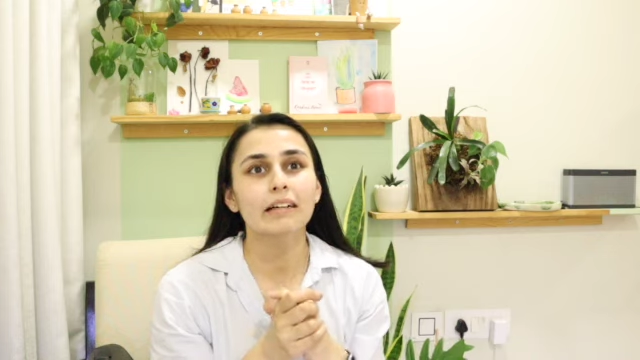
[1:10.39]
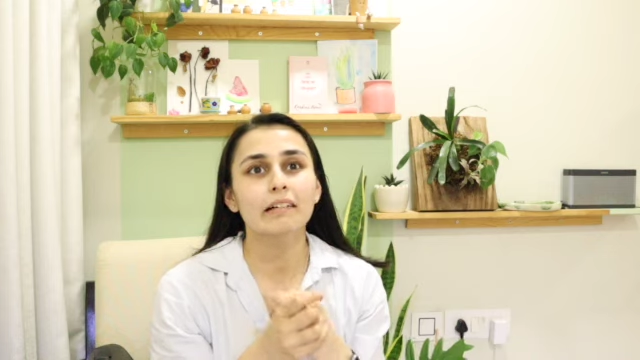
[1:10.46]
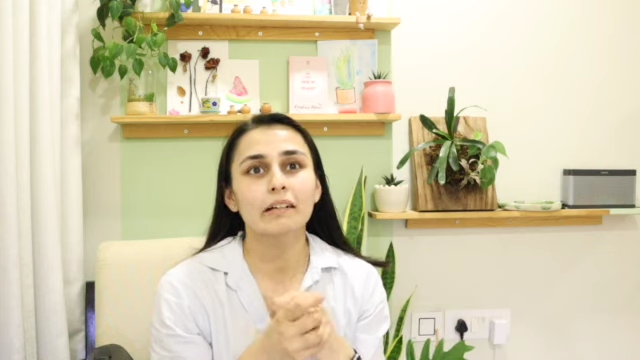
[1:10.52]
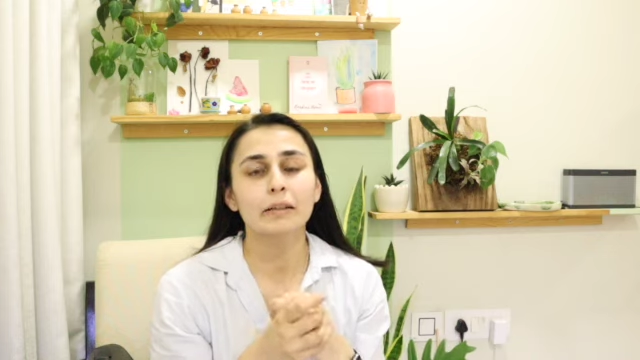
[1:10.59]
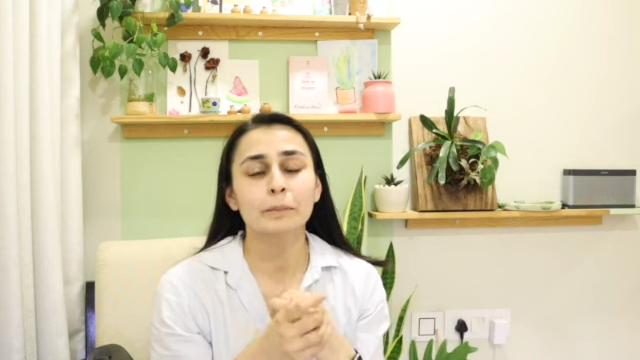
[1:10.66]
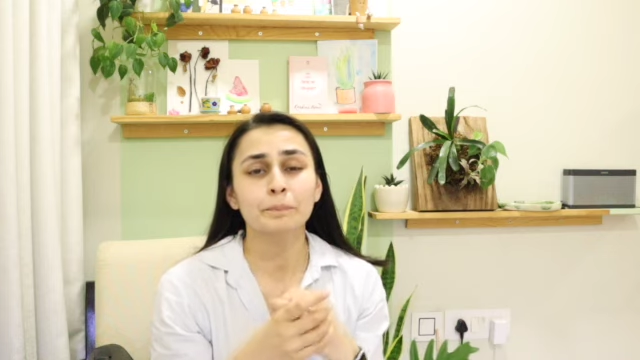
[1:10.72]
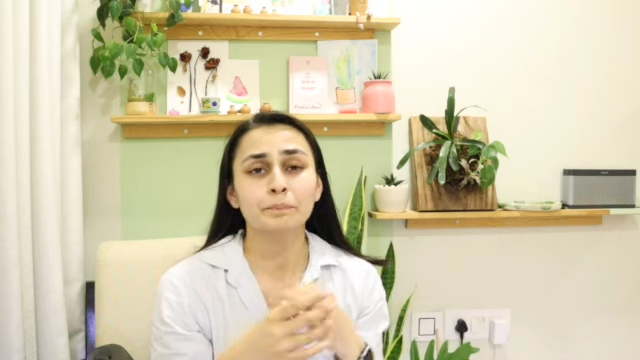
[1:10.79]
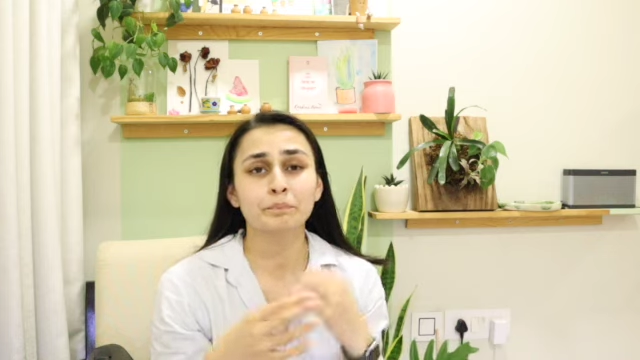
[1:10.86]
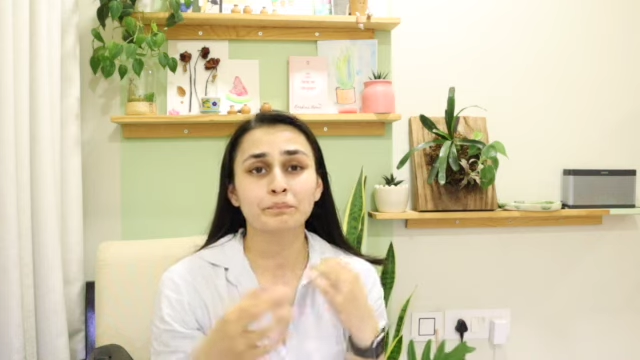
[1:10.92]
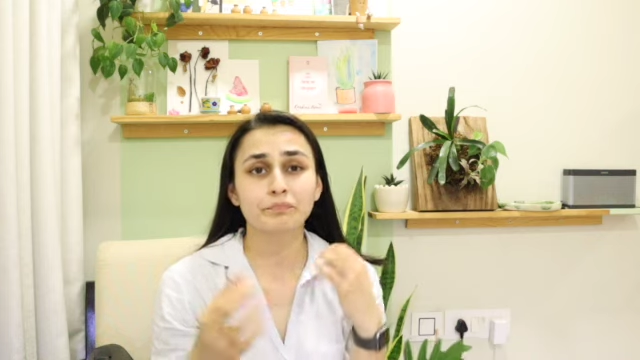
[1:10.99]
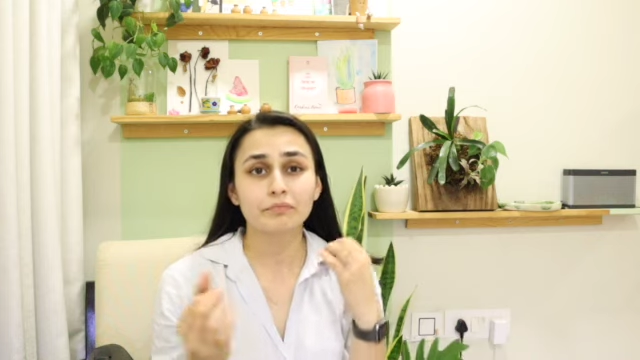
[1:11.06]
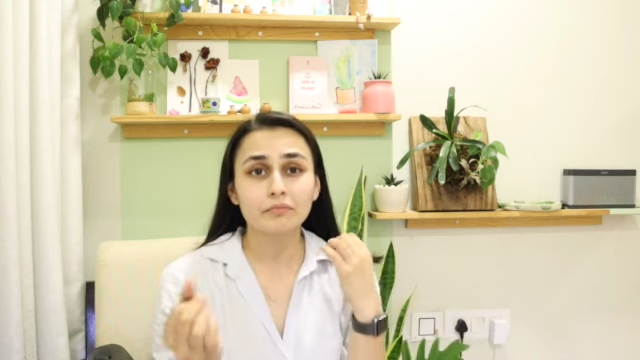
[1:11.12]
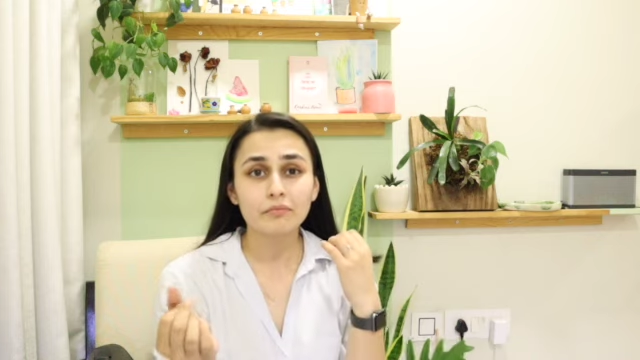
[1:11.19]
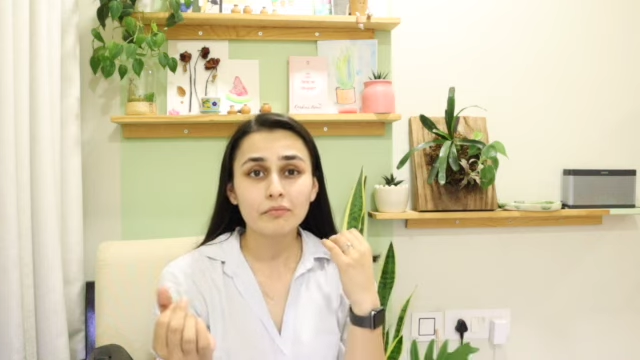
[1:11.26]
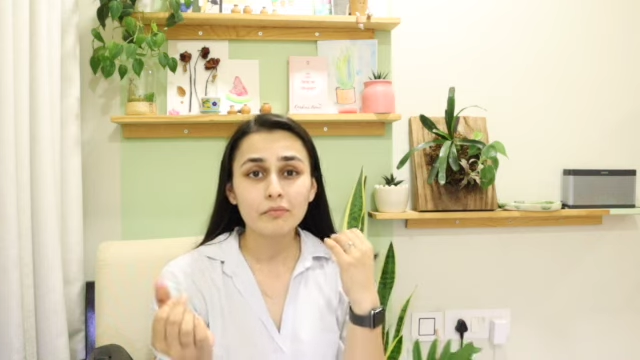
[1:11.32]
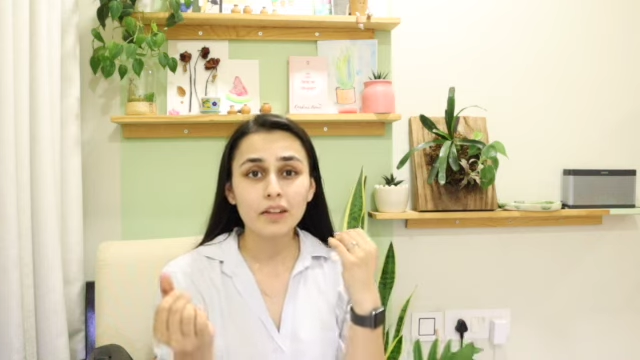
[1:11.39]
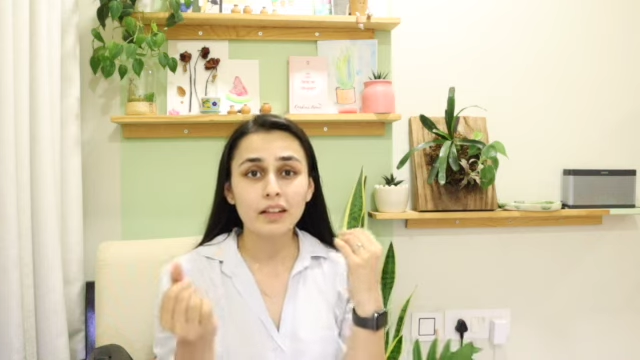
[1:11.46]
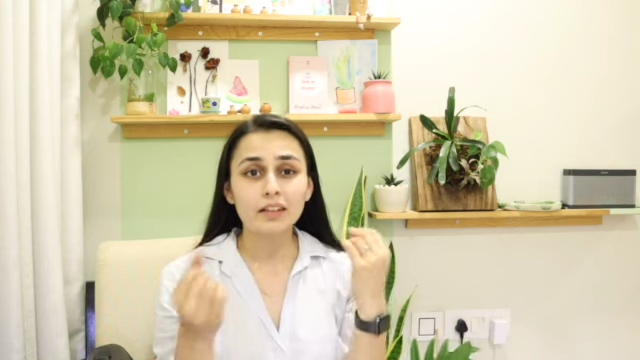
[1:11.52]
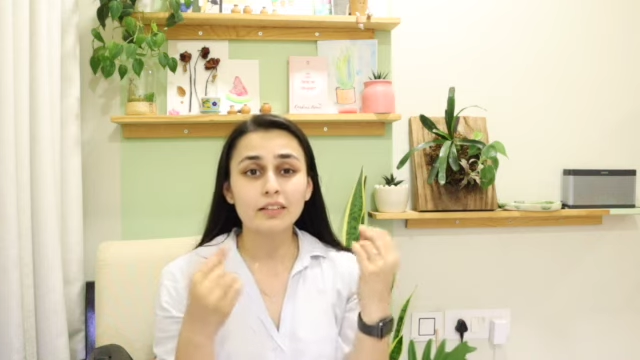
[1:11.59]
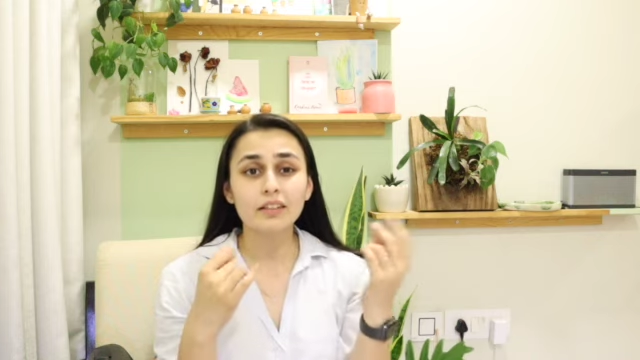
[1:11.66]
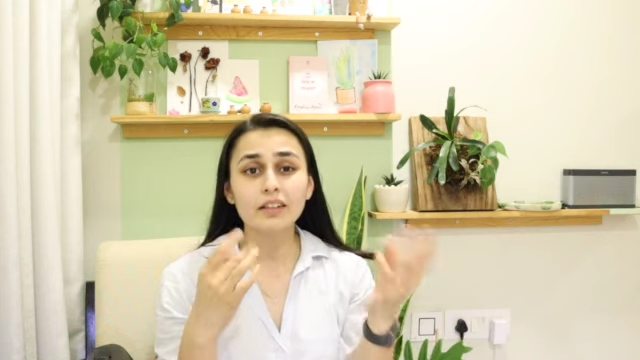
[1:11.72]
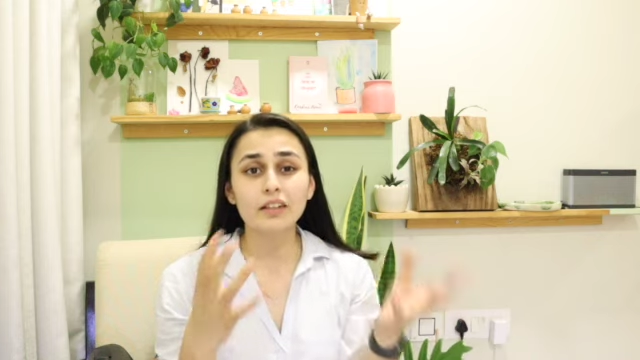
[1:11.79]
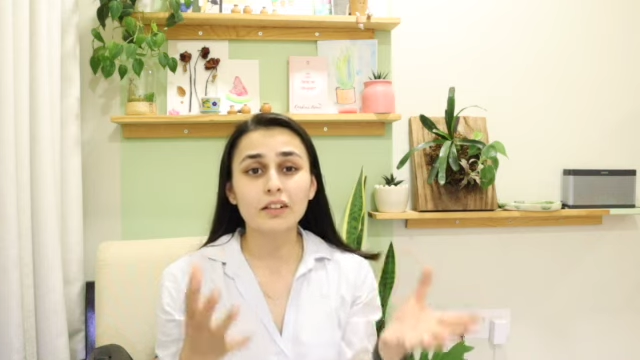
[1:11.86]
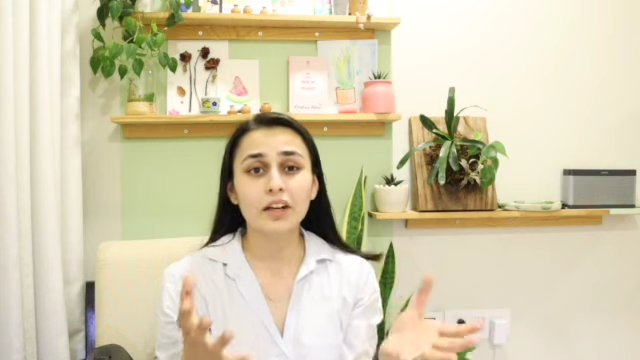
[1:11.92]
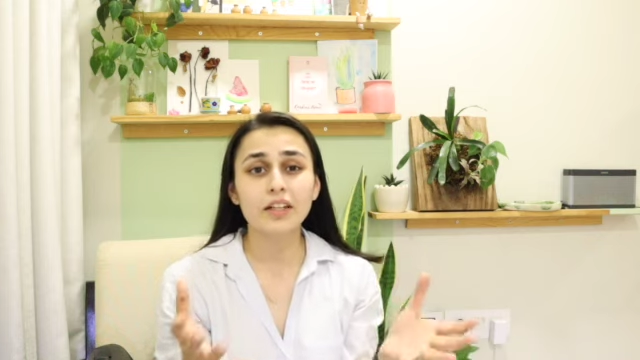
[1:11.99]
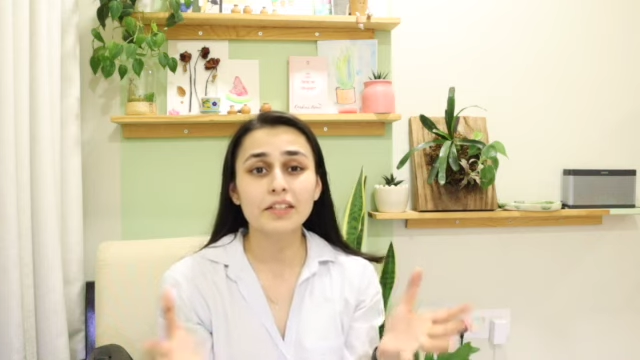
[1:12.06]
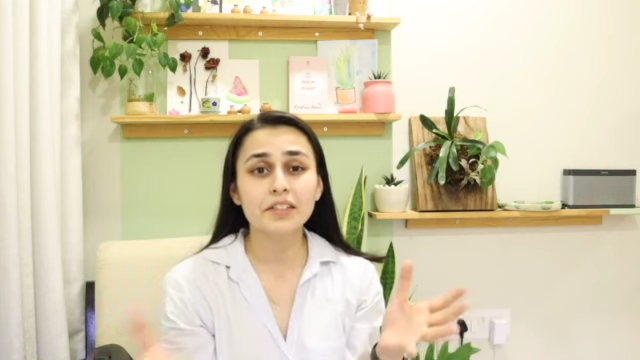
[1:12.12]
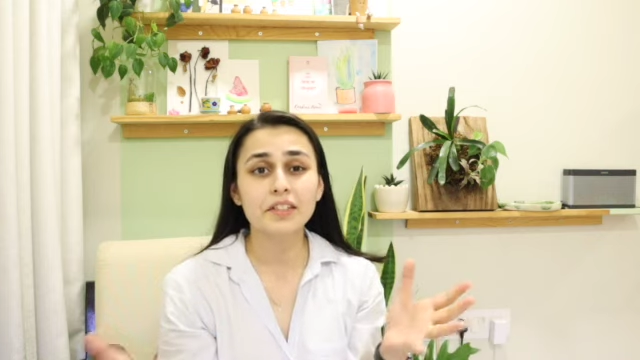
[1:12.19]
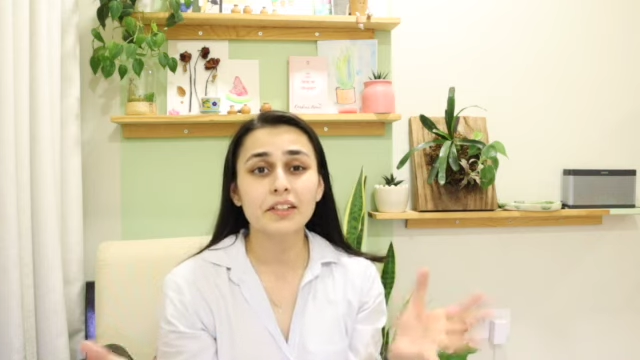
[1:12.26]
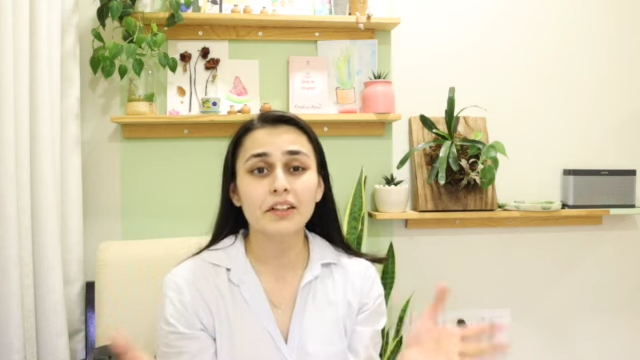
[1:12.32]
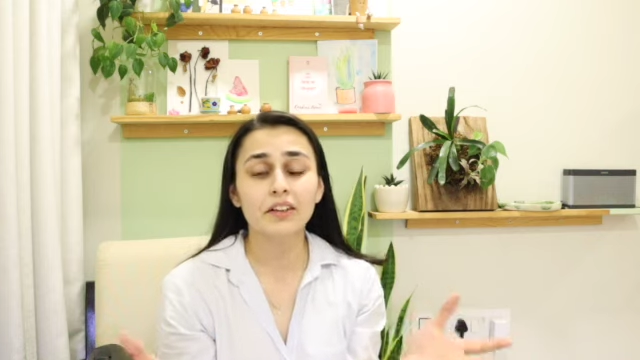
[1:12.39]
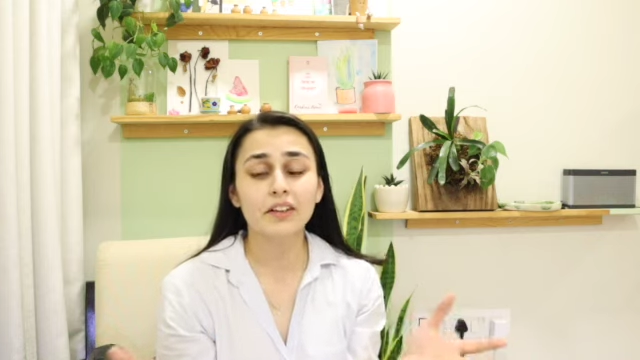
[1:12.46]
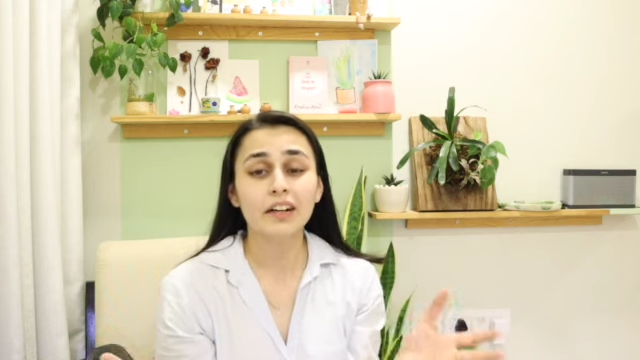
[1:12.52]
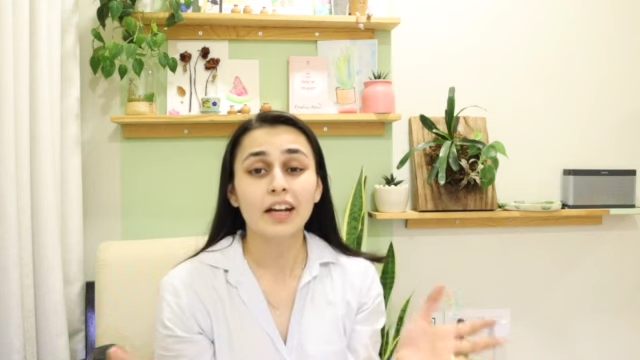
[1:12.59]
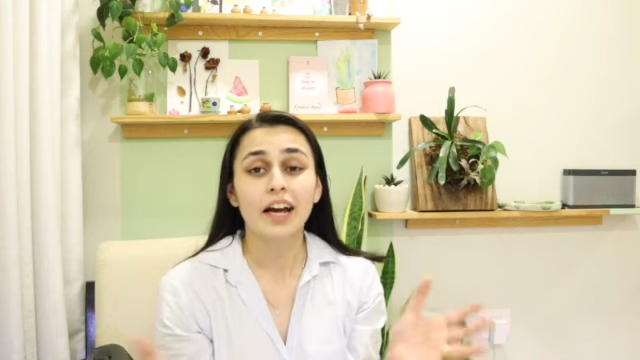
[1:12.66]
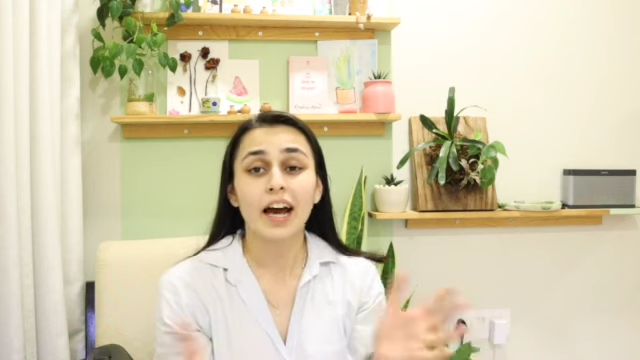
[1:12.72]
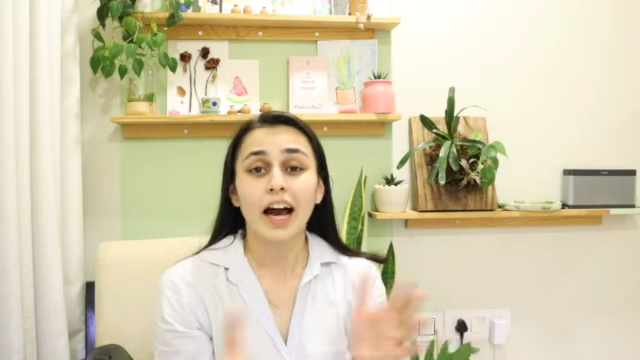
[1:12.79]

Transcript: the crust here,